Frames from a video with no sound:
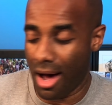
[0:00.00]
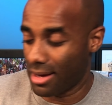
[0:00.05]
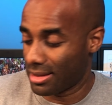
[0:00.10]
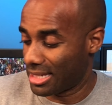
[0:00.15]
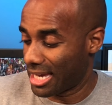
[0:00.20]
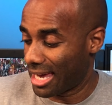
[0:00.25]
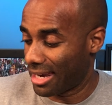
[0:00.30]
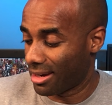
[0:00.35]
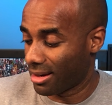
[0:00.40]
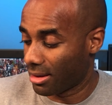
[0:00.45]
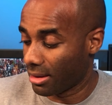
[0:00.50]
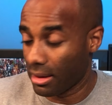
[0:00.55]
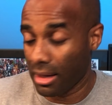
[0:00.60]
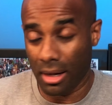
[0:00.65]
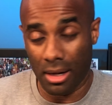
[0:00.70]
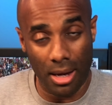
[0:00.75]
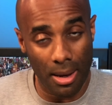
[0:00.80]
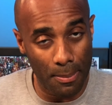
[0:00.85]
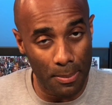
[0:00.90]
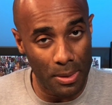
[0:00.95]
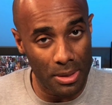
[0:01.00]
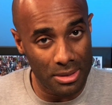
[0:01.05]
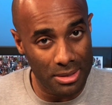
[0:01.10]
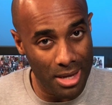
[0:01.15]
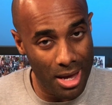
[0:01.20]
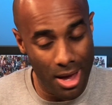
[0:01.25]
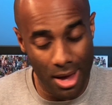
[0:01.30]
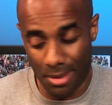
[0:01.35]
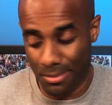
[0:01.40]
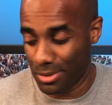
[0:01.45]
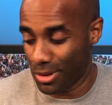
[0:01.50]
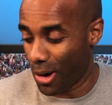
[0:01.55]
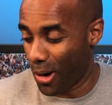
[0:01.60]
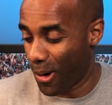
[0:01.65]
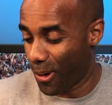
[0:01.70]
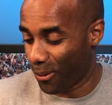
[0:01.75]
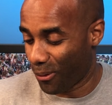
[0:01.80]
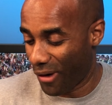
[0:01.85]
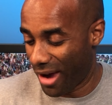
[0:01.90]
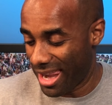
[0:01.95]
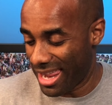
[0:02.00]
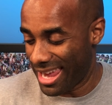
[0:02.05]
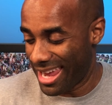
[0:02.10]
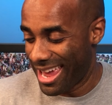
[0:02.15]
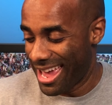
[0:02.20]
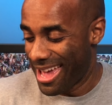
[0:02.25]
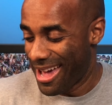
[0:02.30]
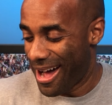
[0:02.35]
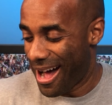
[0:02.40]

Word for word: technically a couple of times already.